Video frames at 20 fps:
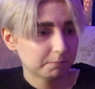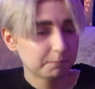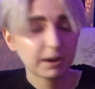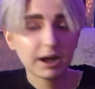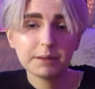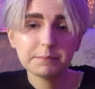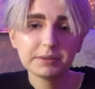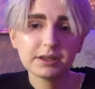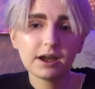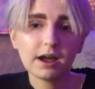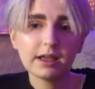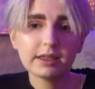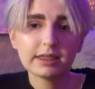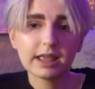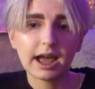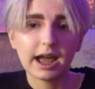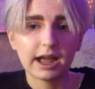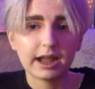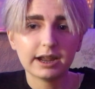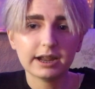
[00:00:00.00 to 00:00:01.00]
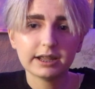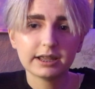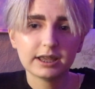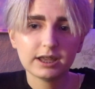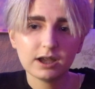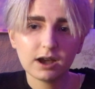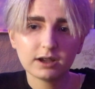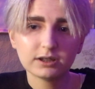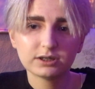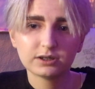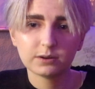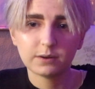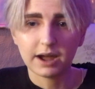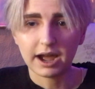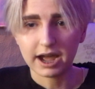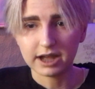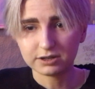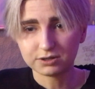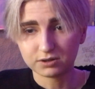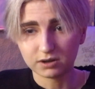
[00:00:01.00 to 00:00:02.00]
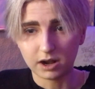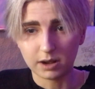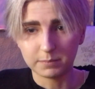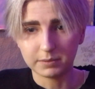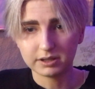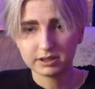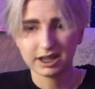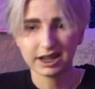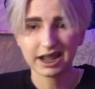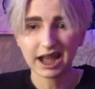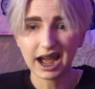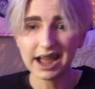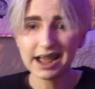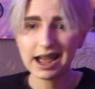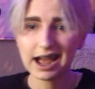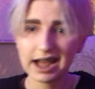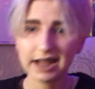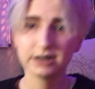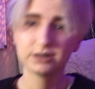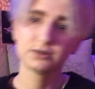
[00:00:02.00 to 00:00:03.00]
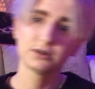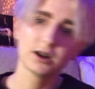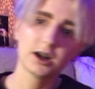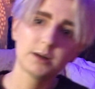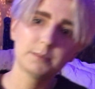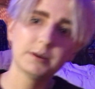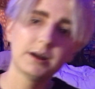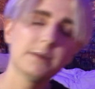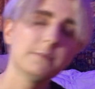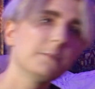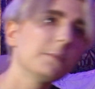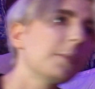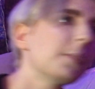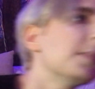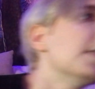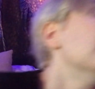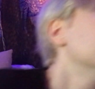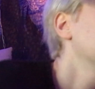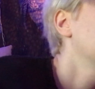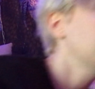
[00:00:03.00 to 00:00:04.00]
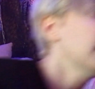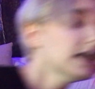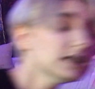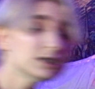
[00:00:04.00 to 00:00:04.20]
but beyond that, he also had trauma. Like, I had trauma. I